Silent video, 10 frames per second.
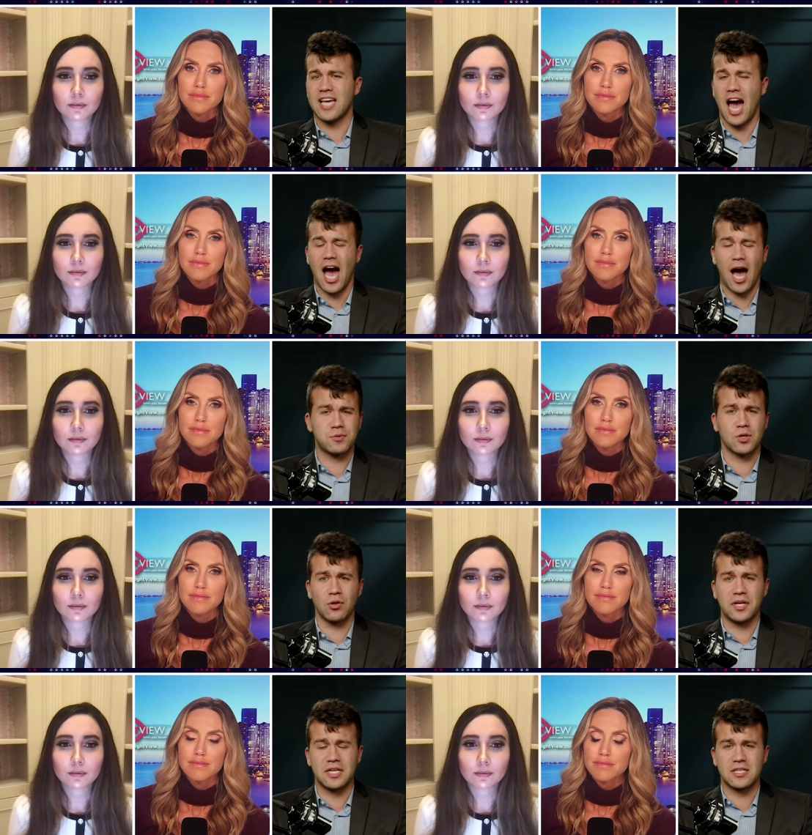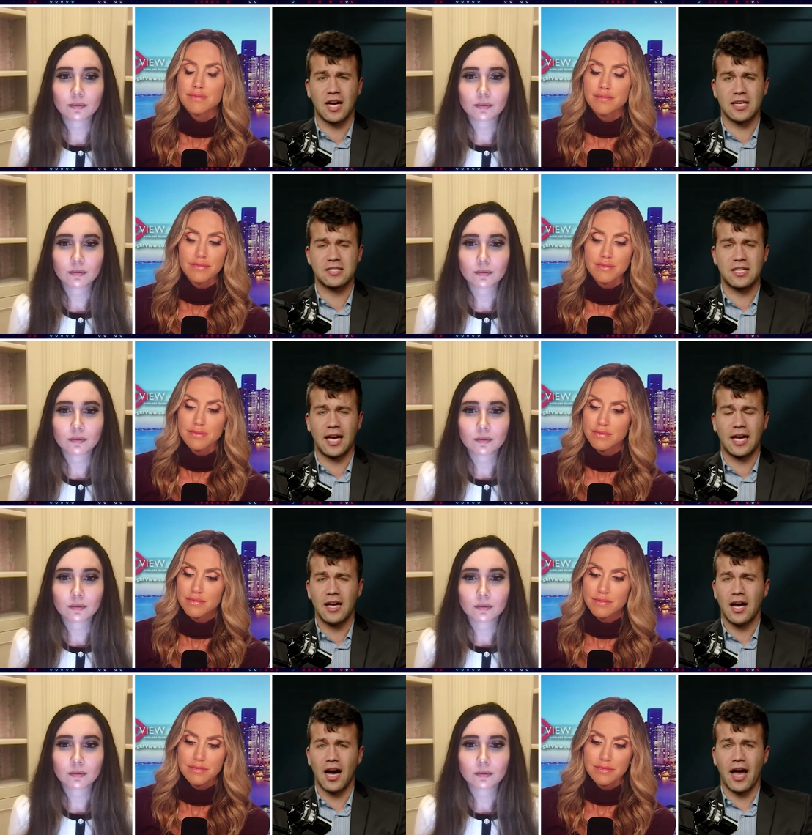Speaker 1: It's absolutely disgusting.
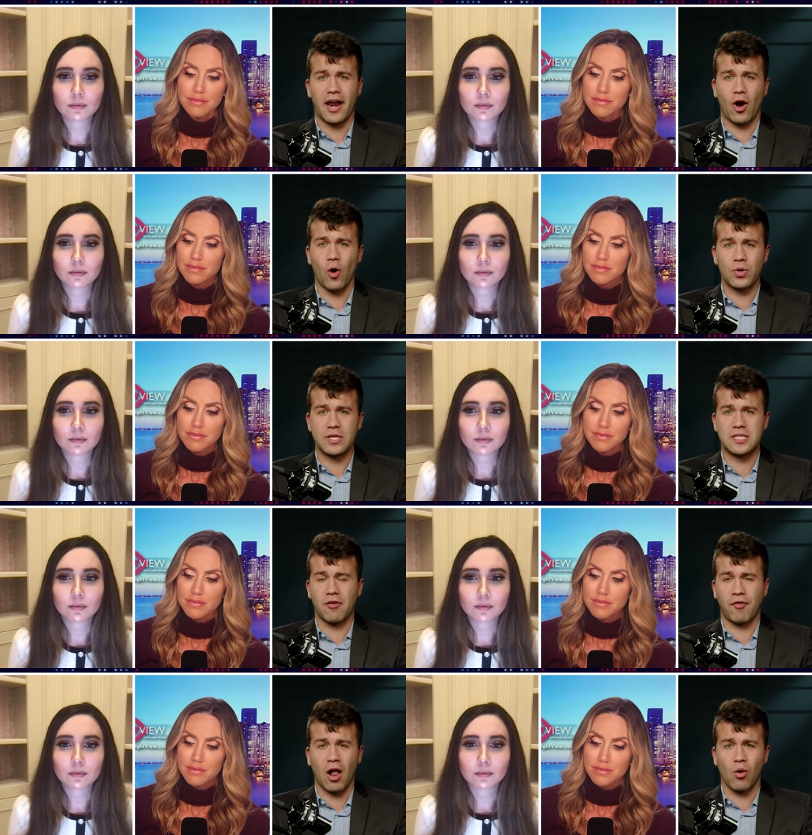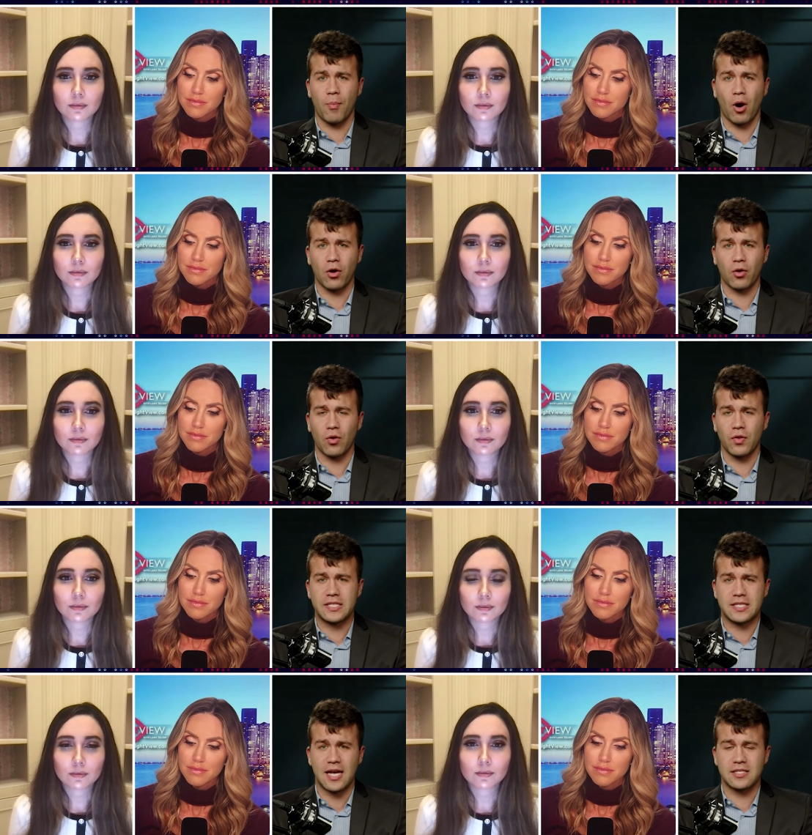Uh, and I hope we see a follow up article
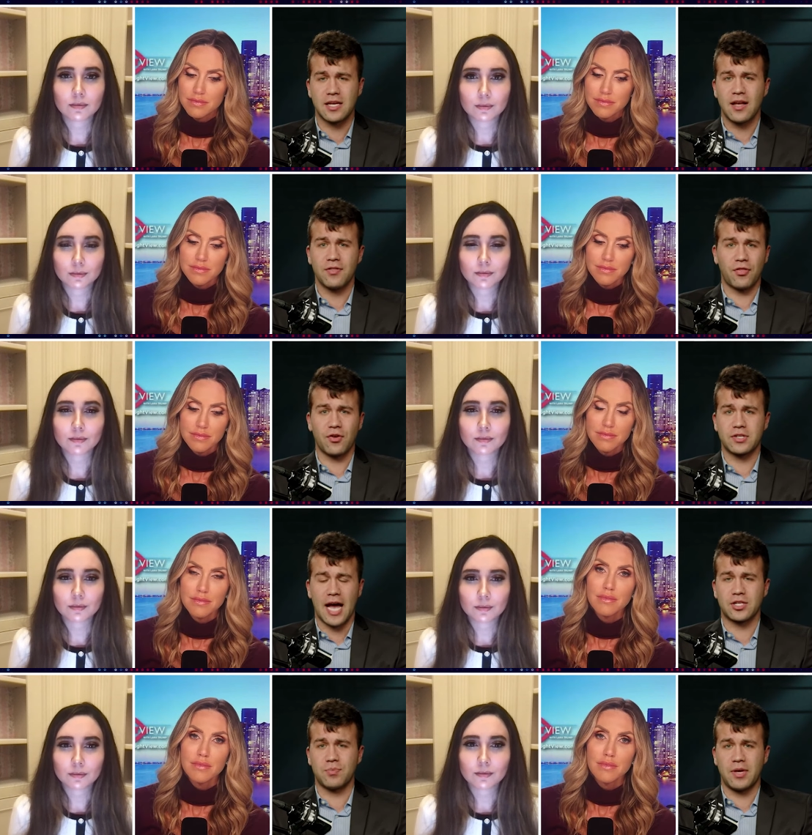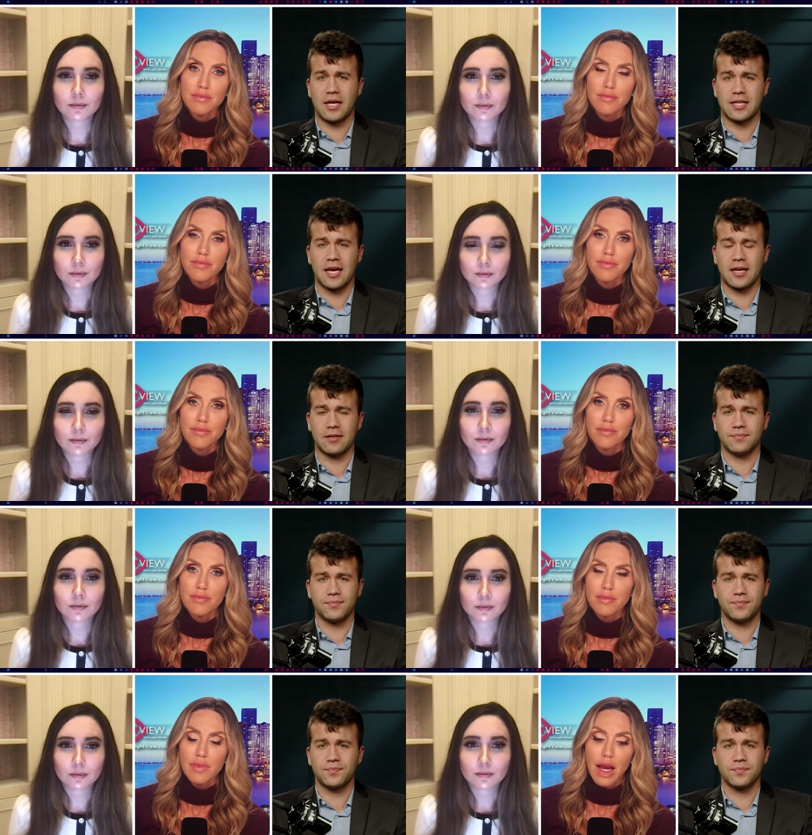that says that there's action being taken.
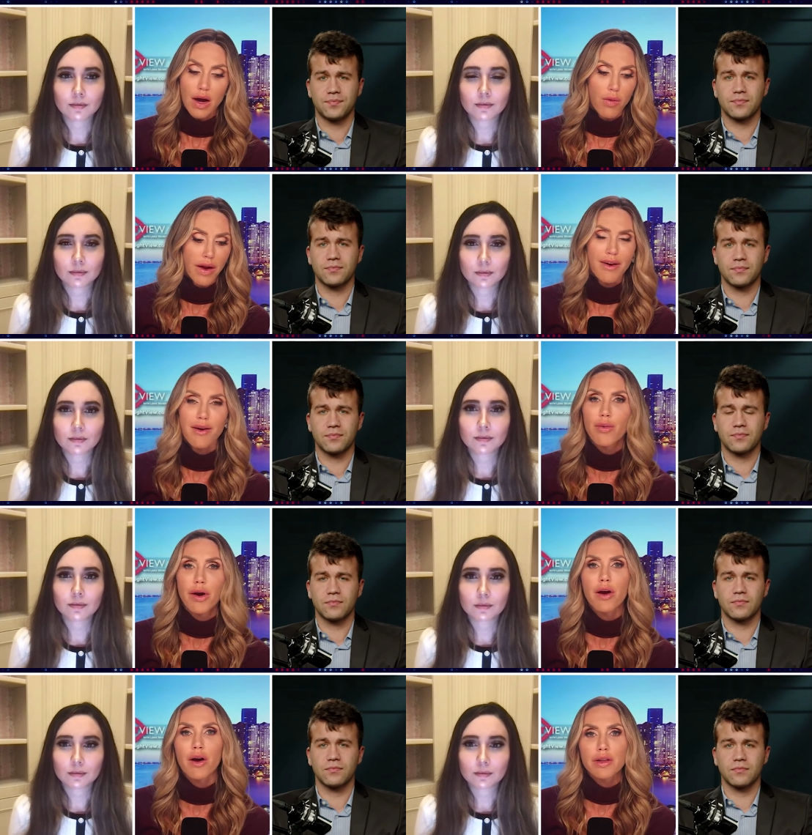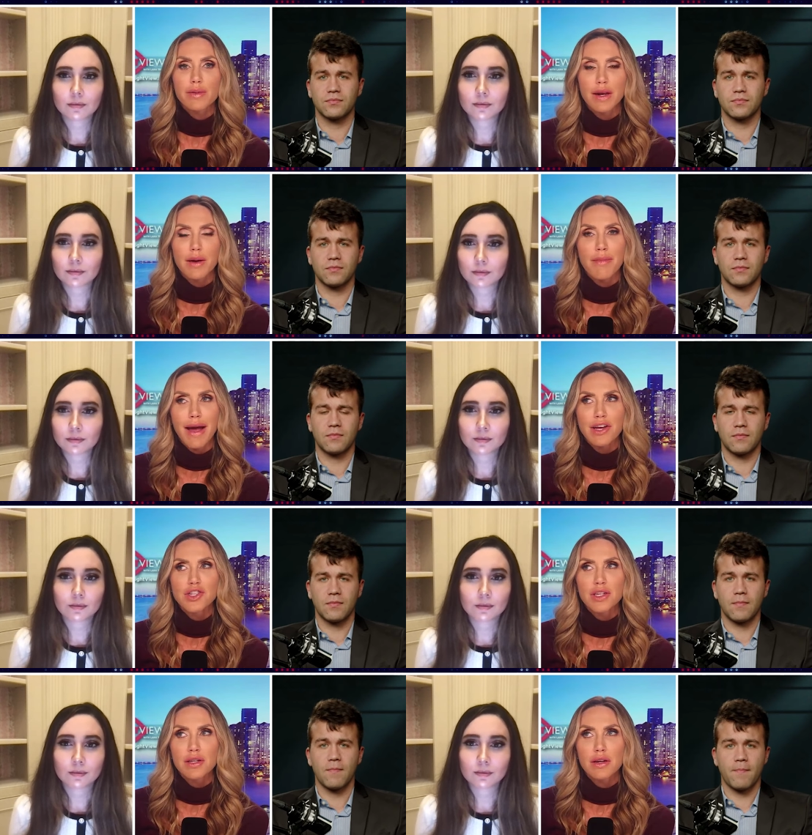
Speaker 2: Yeah, where where are the men?
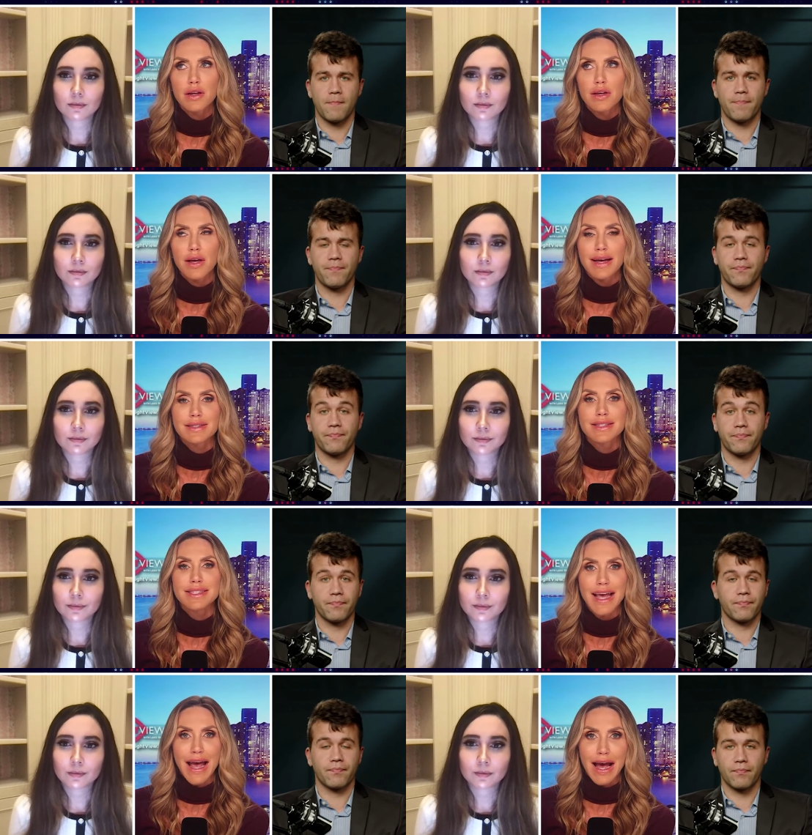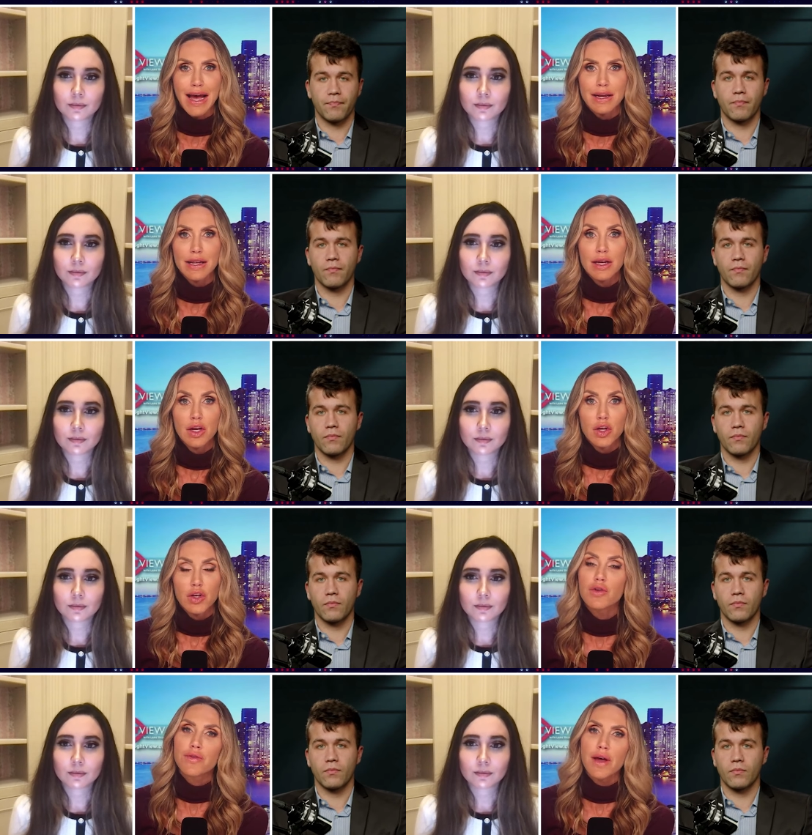Imagine as a dad,
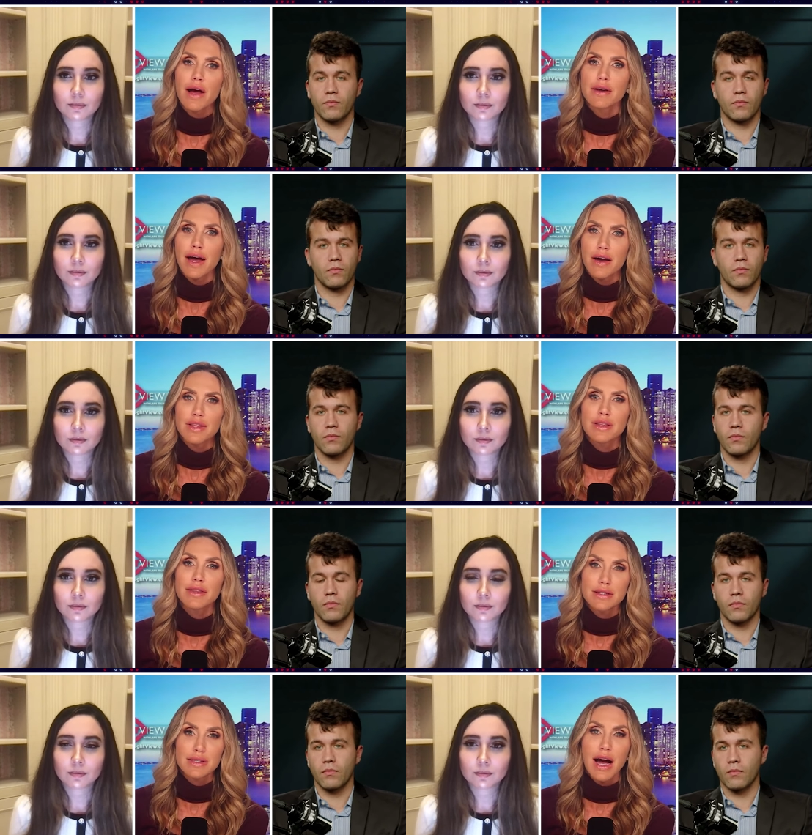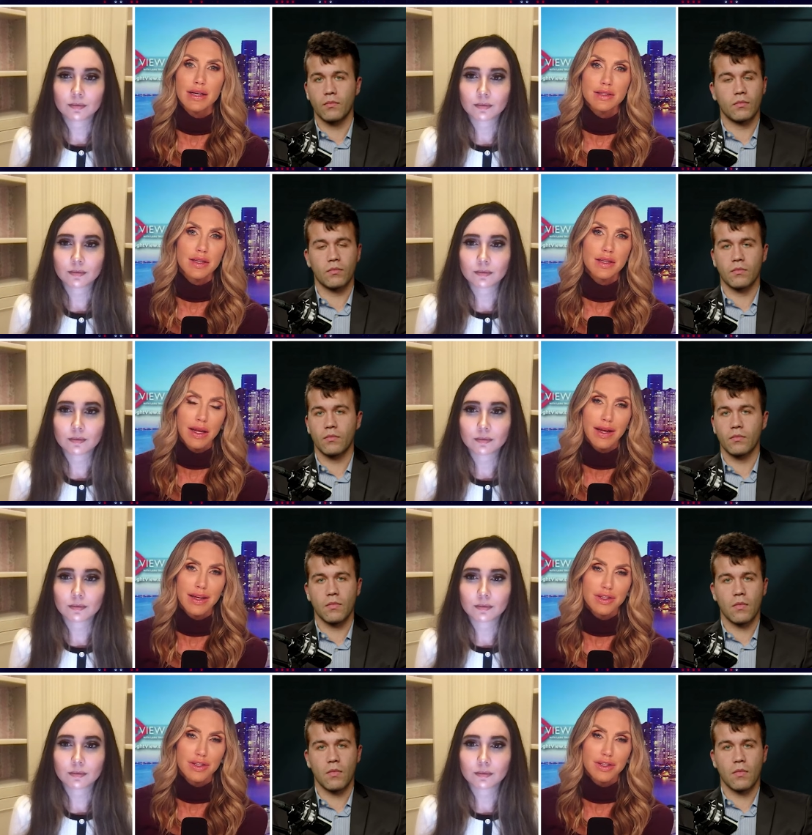you found out that this guy's competing